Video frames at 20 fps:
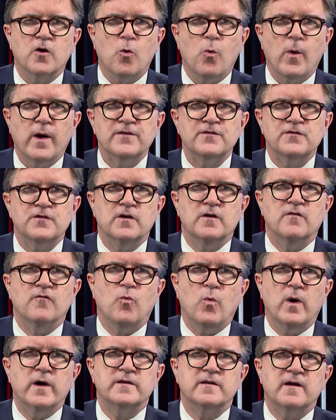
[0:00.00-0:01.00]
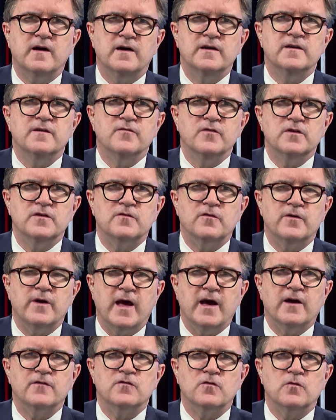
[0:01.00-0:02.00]
question of what kind of
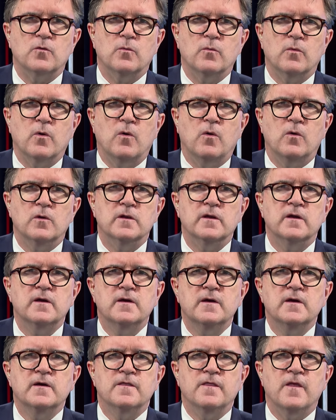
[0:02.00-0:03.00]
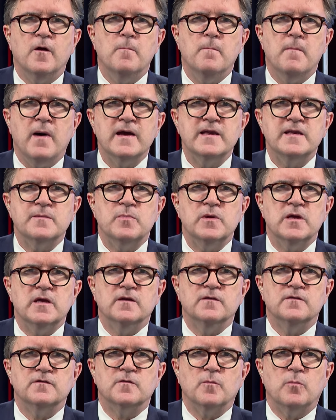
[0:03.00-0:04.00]
international role there might
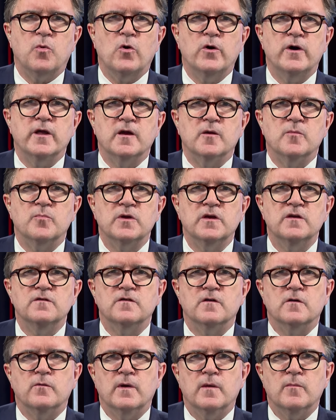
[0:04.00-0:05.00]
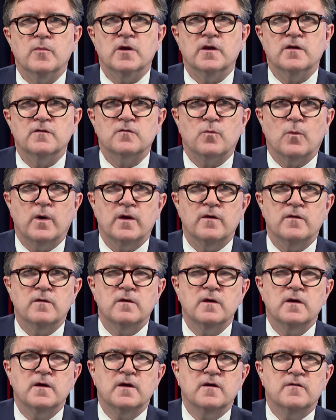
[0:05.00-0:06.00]
be in supporting a peace agreement is
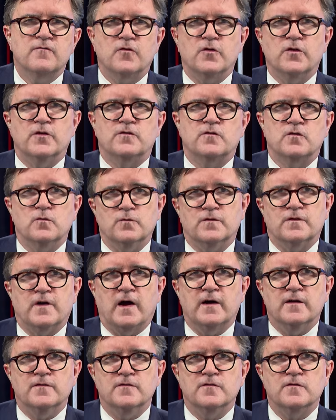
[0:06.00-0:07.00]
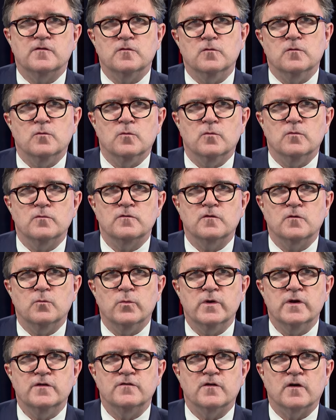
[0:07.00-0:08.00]
one for the two sides to
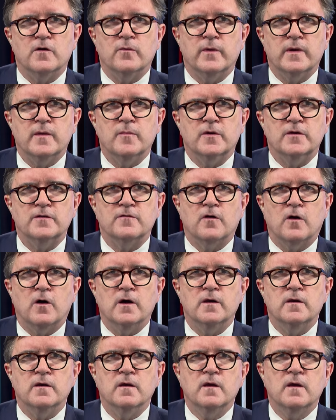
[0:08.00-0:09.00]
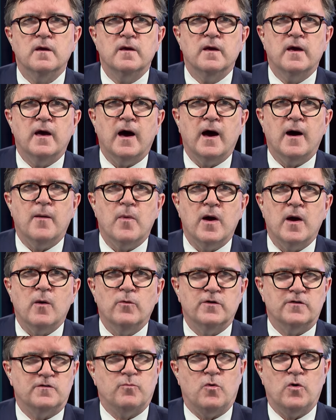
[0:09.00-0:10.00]
reach agreement on, at
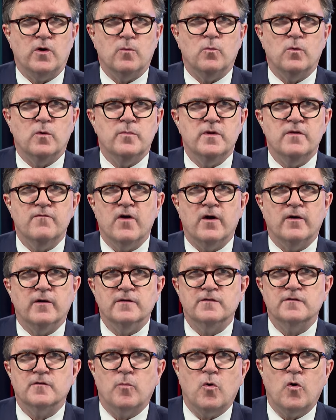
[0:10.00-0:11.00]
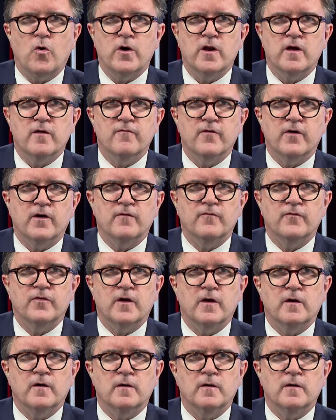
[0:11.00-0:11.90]
which point we'll be very supportive of